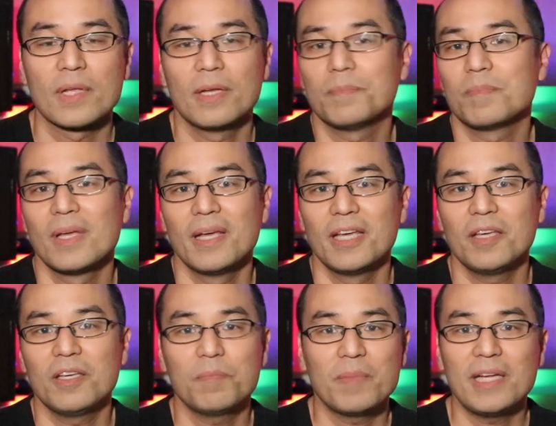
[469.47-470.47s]
And
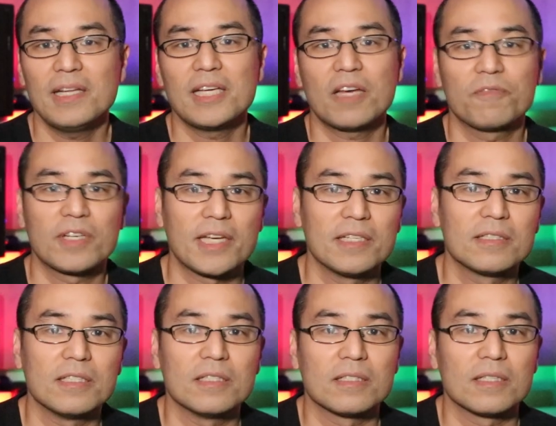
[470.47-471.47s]
he mainly advocates
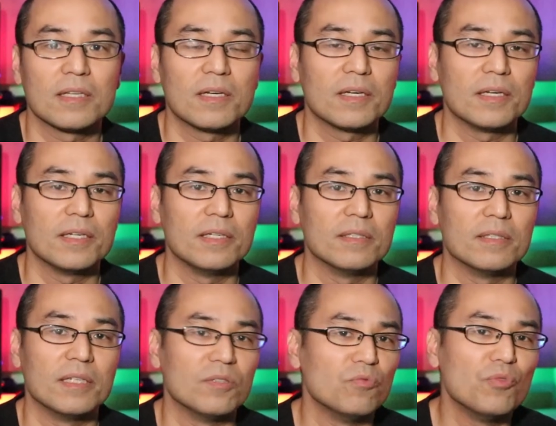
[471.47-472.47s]
these
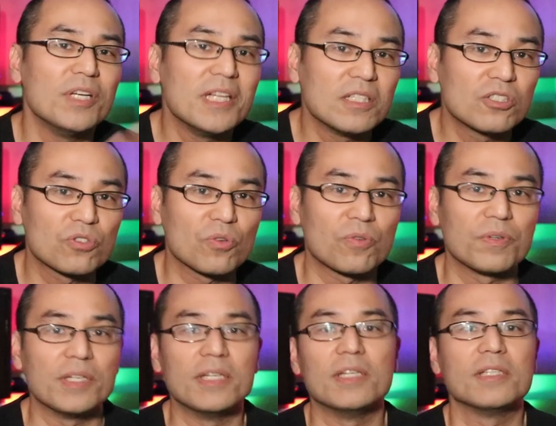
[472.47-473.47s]
in reading
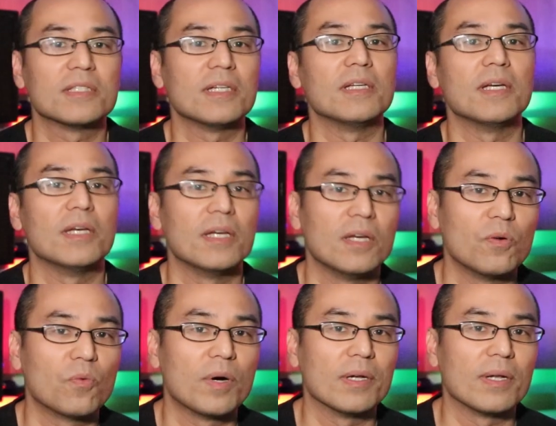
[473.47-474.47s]
stories
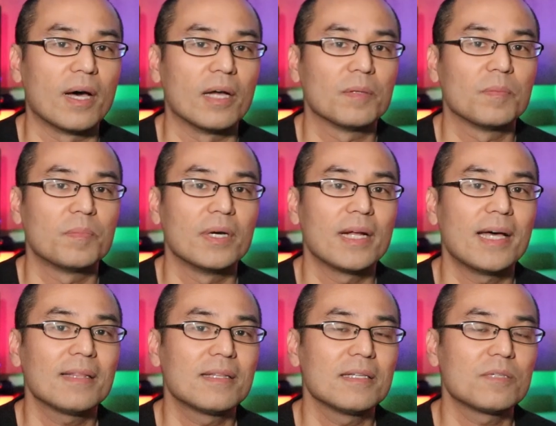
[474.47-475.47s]
and whatnot. But
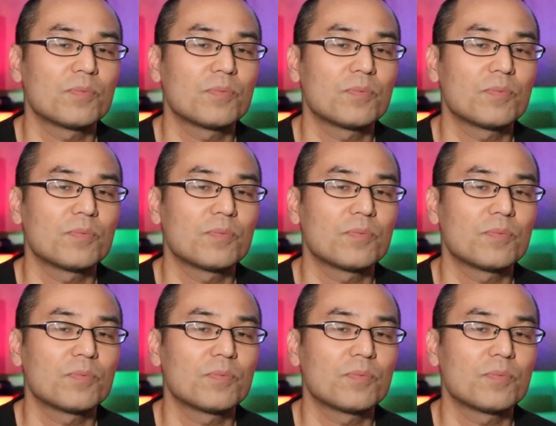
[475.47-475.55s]
at this